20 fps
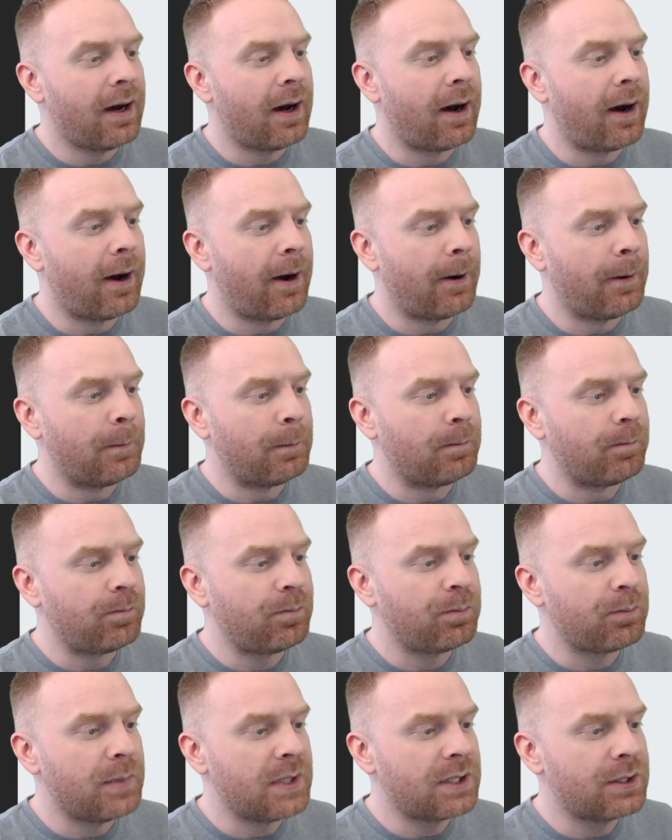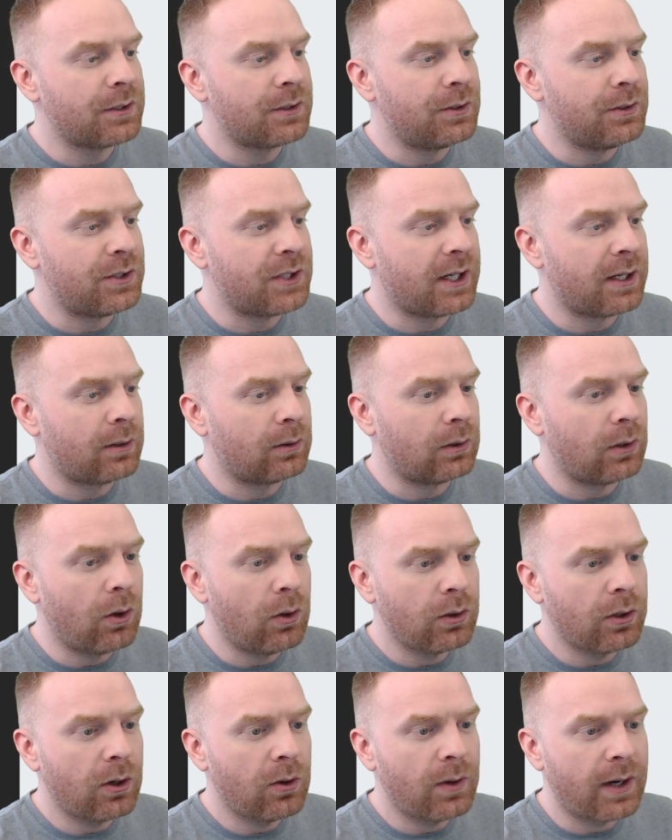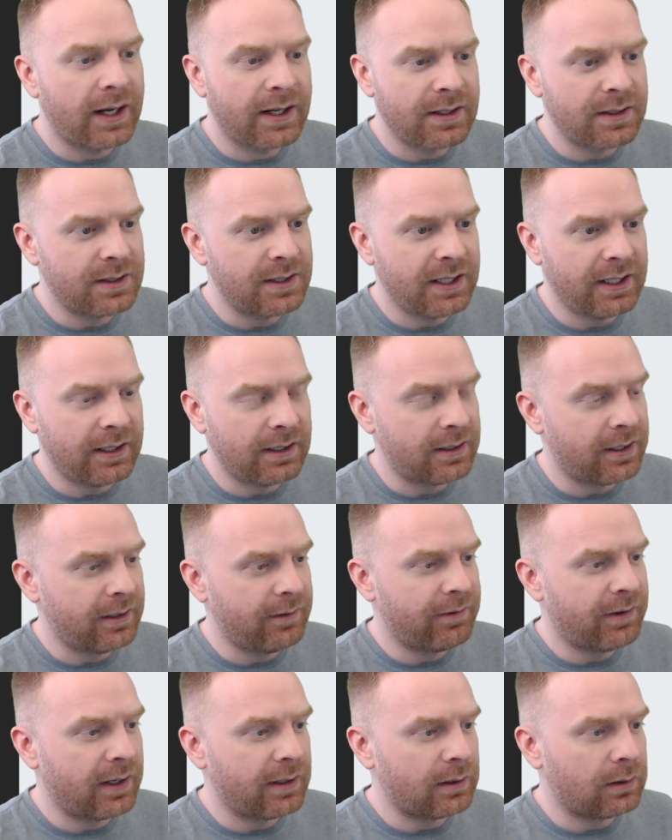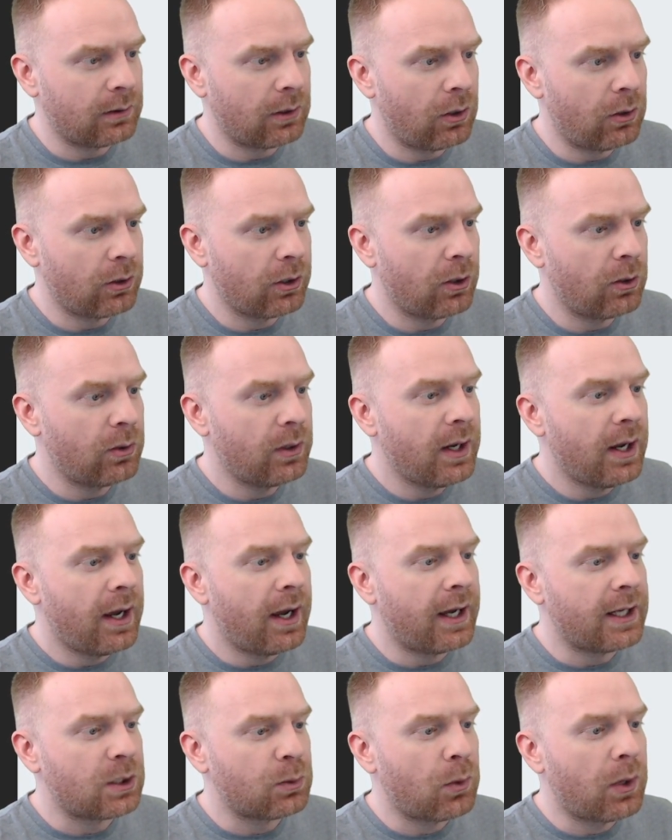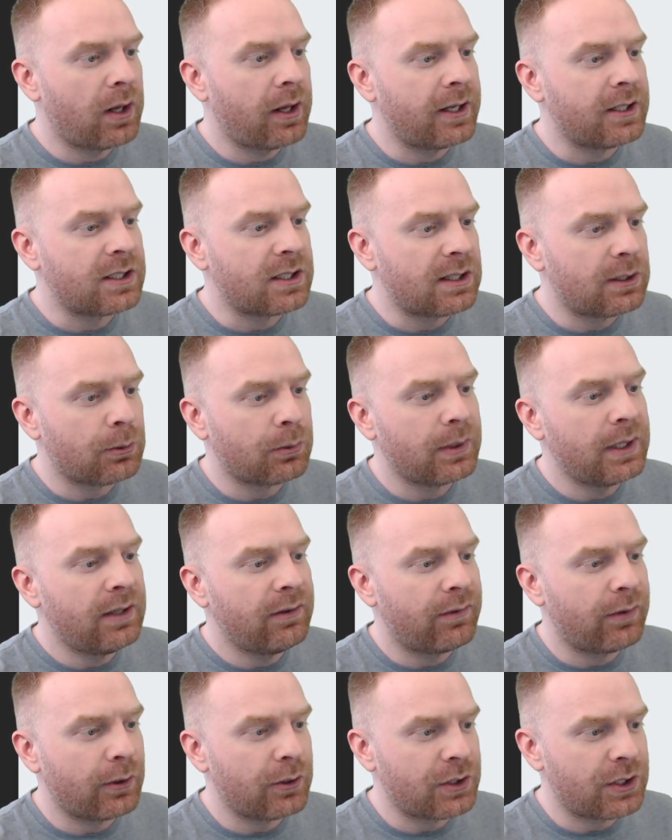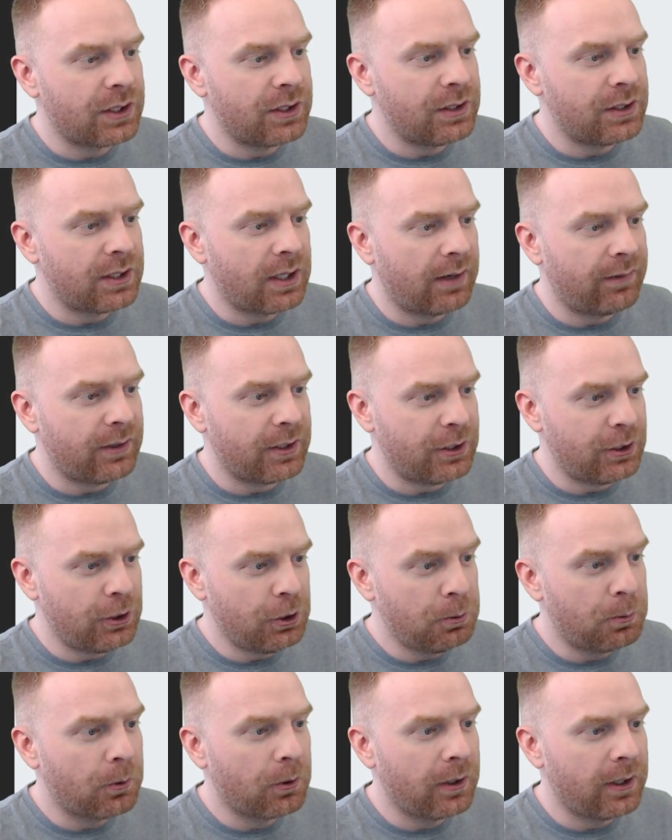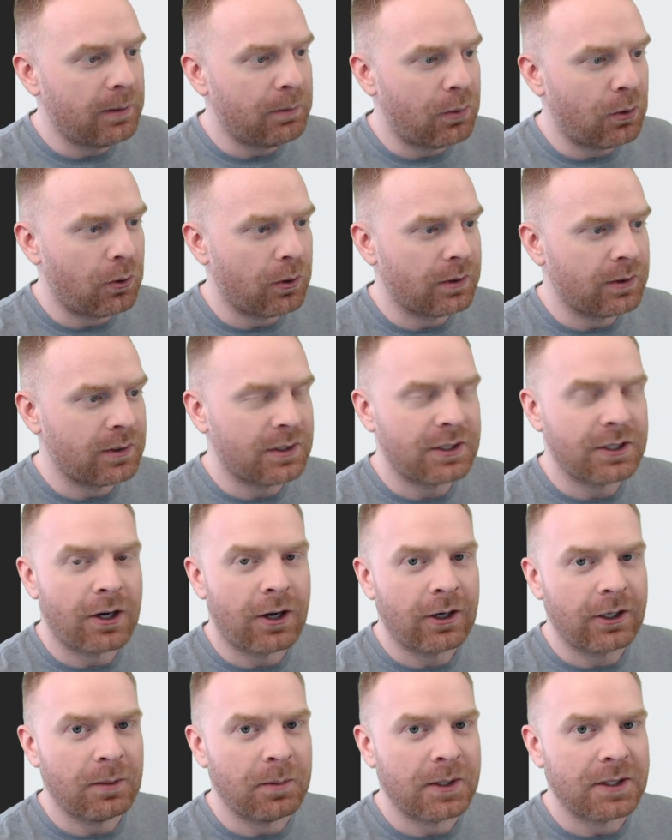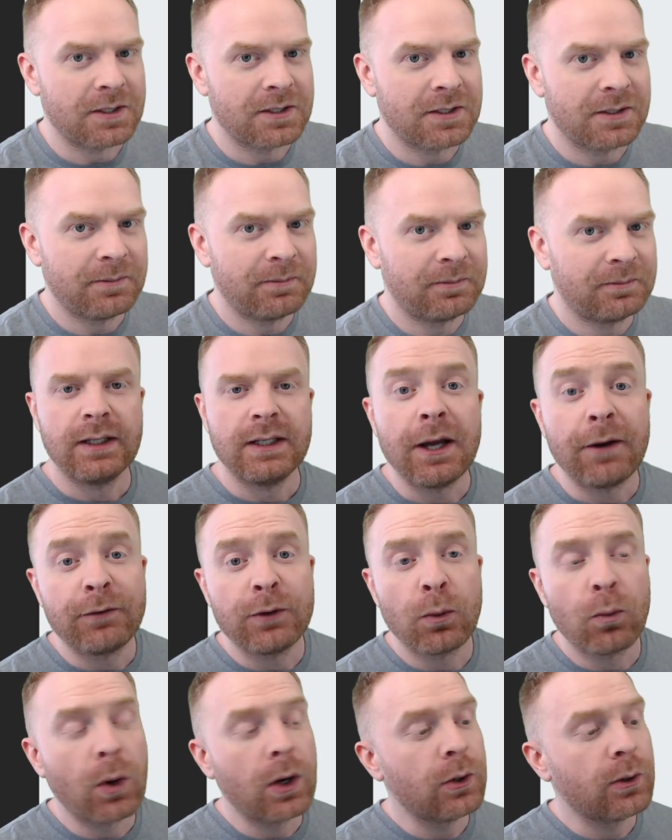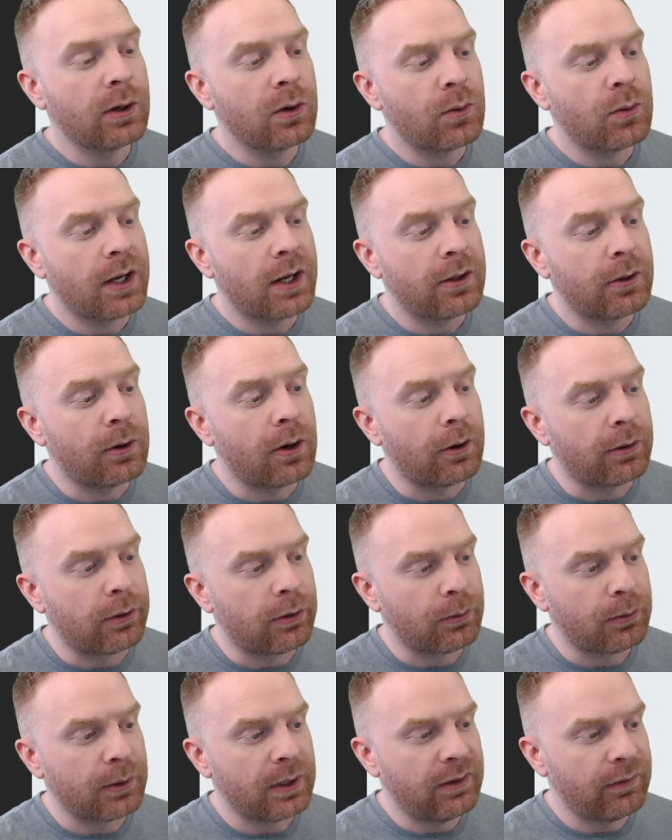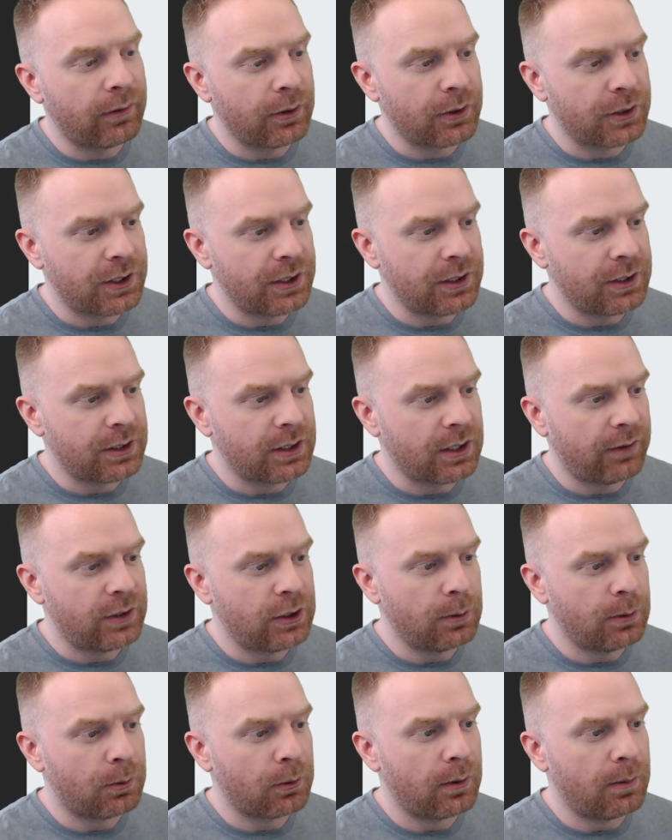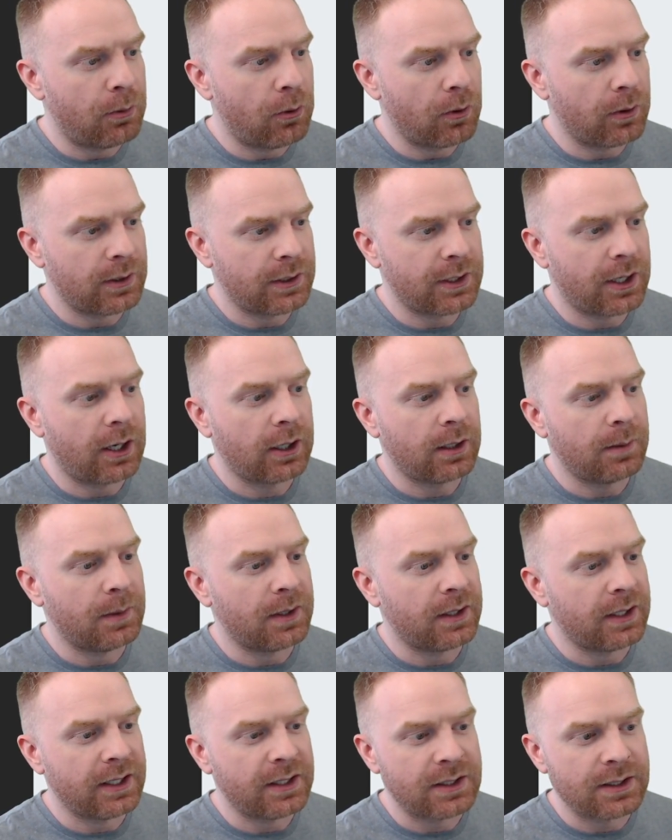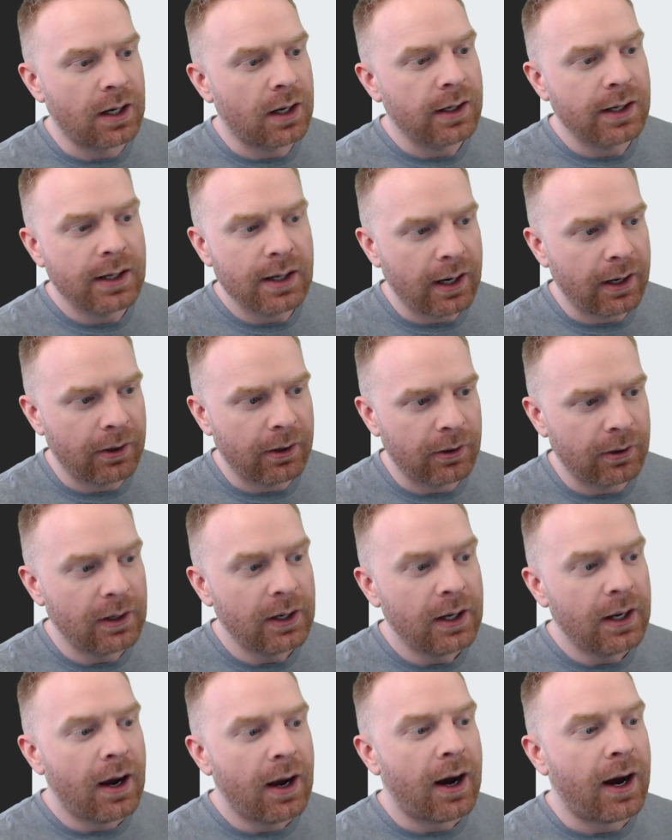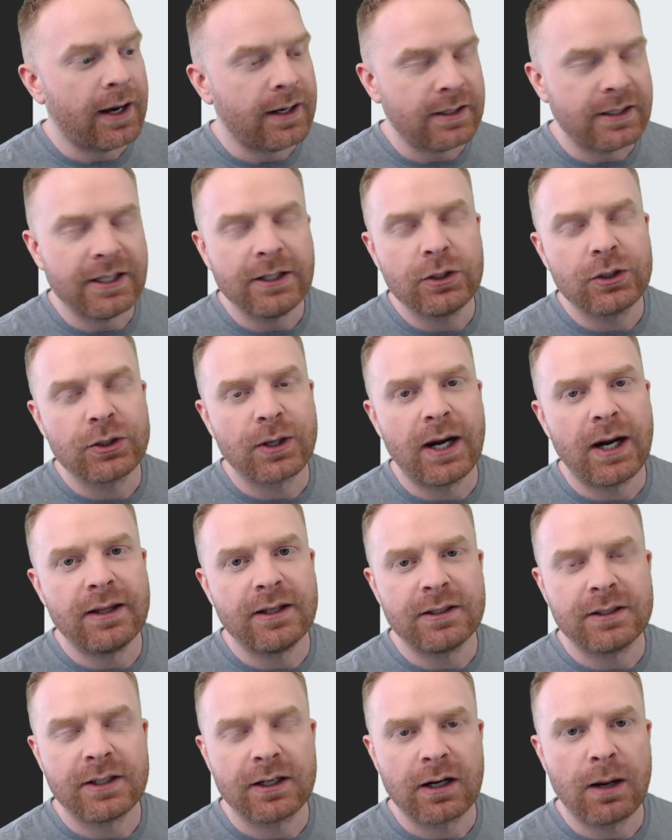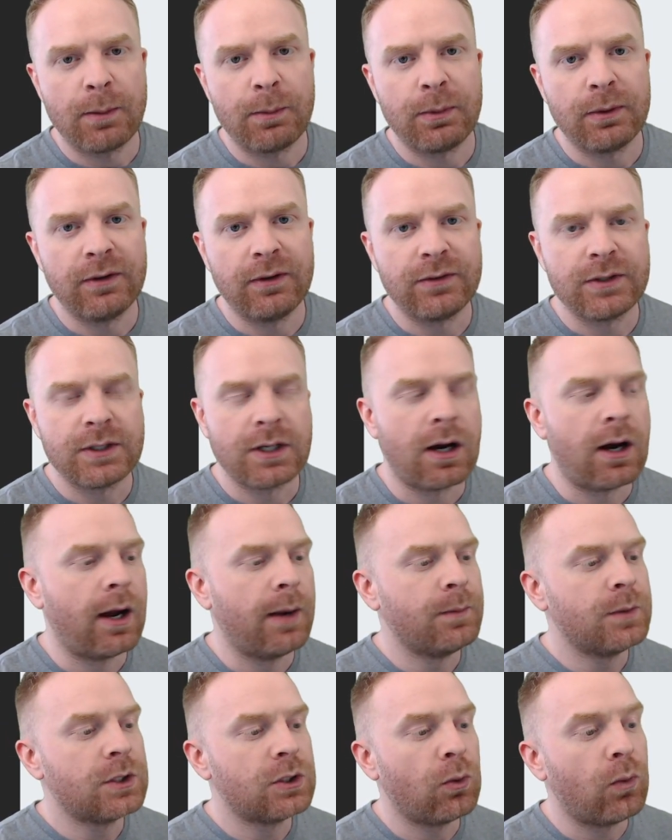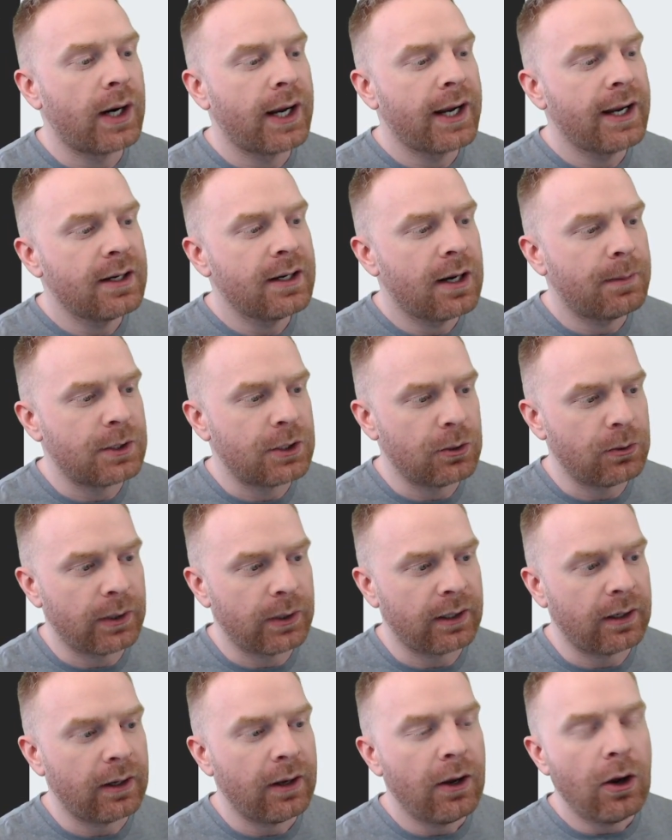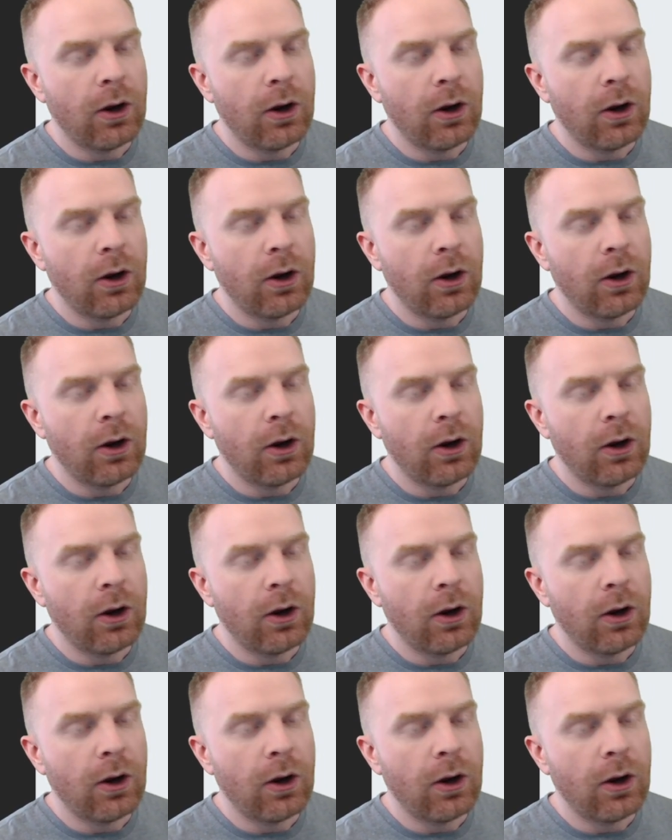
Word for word: um, Mr. Sujano logo, I can see it did find the logo, as well as three versions of the super important document. Now, if you're wondering why there are three versions of super important document, it's not an error. I did try this a couple of times. So what I ended up doing